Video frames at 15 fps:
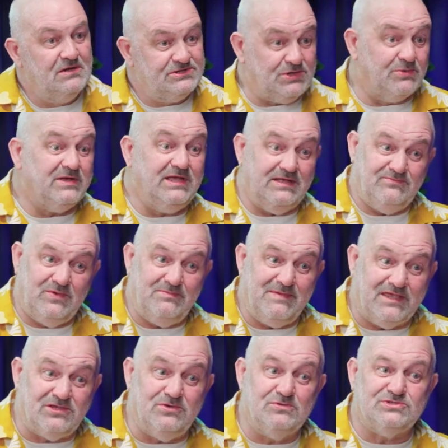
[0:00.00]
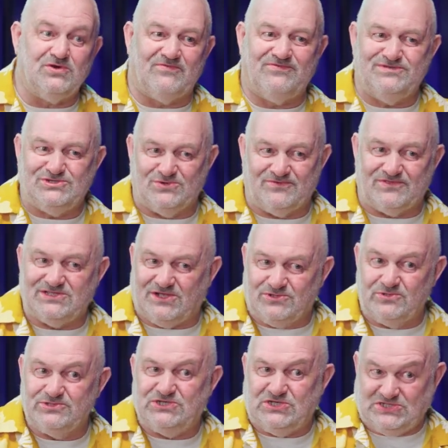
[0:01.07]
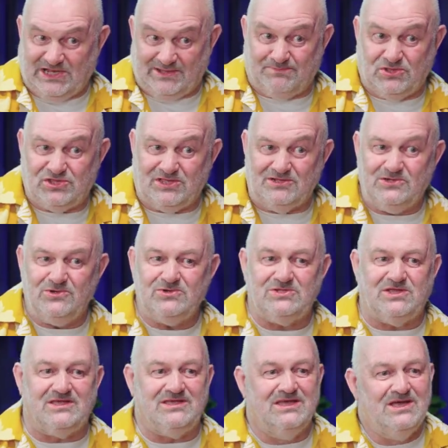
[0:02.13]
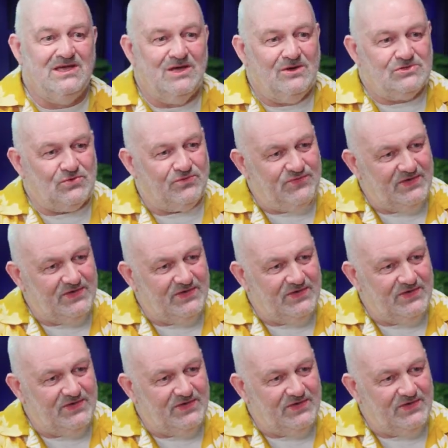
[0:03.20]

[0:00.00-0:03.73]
So again, we make use of sort of technologies like machine learning to